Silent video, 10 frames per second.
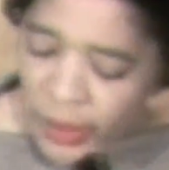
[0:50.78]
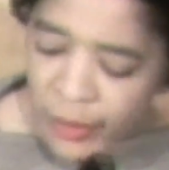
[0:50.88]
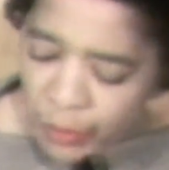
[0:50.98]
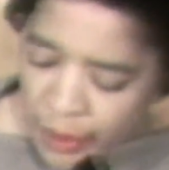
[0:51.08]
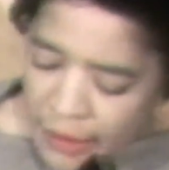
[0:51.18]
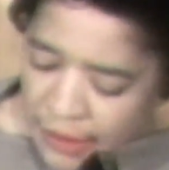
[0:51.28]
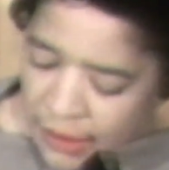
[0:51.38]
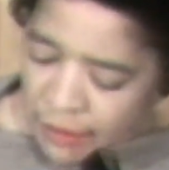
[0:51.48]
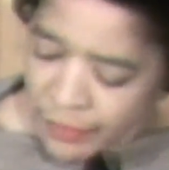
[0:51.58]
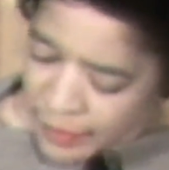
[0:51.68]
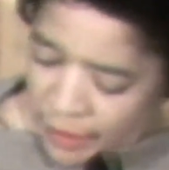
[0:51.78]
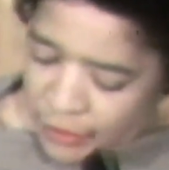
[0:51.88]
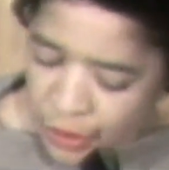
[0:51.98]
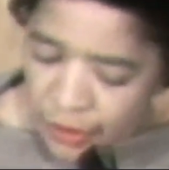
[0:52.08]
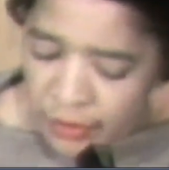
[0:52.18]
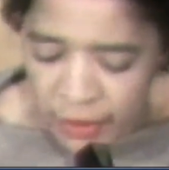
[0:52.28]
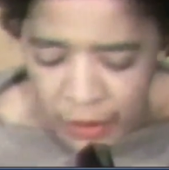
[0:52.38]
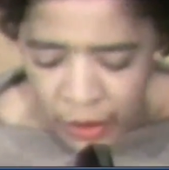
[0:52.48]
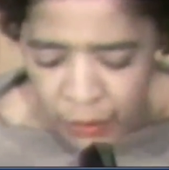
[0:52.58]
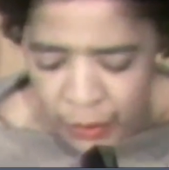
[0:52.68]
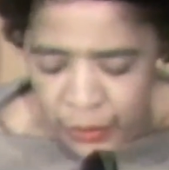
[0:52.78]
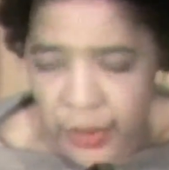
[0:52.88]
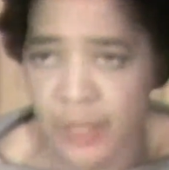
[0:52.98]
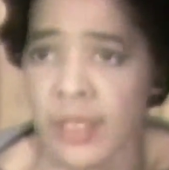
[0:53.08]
was the first woman to sit on Milwaukee's Common